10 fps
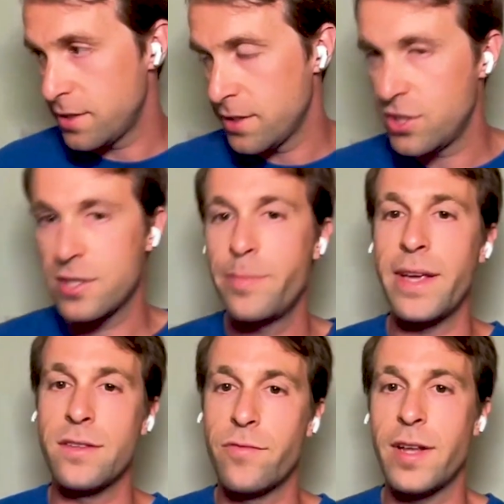just
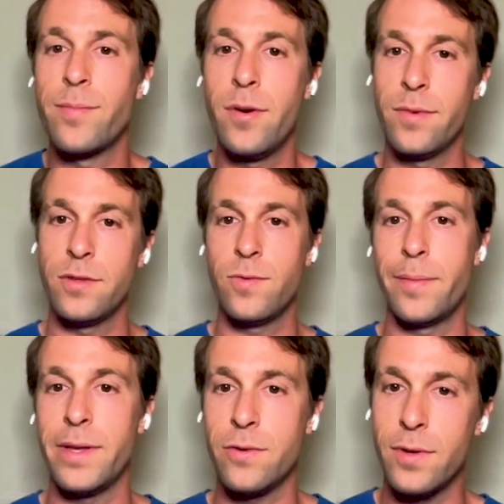pick the right moment where
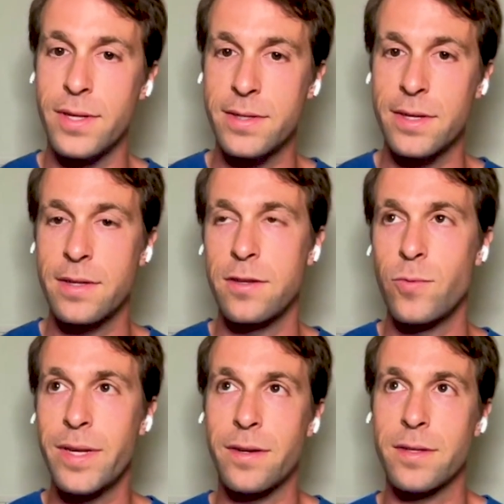bitcoin is is the
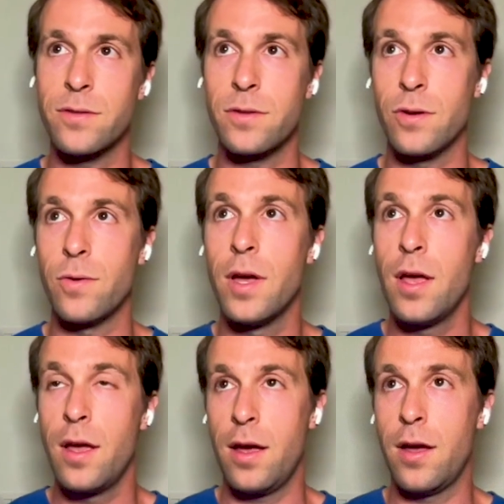weakest to go
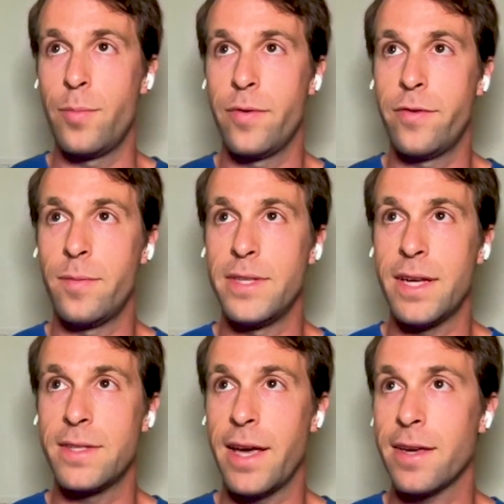uh, perform the
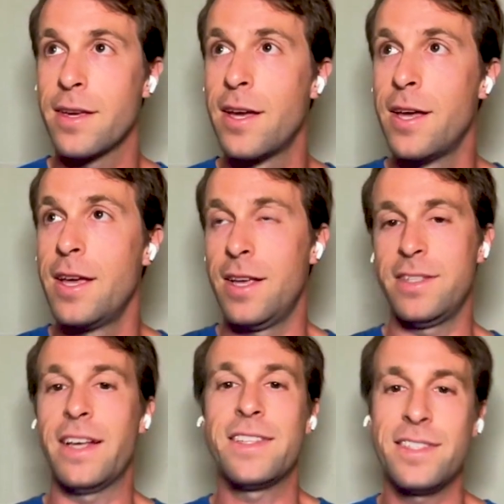attack it's
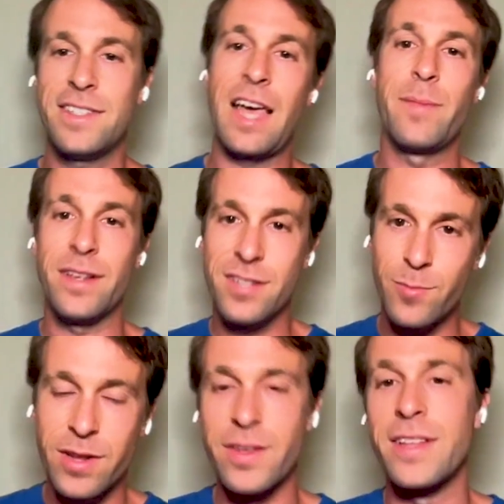like stabbing
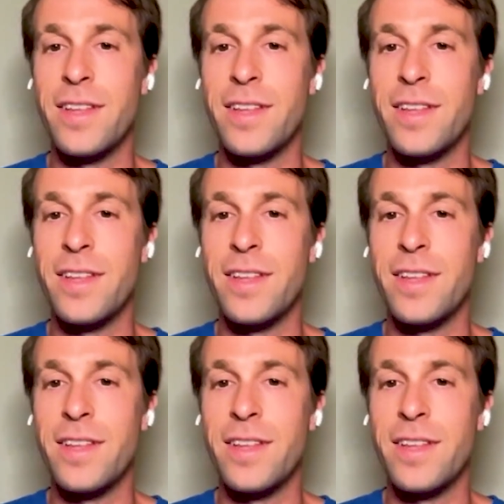someone in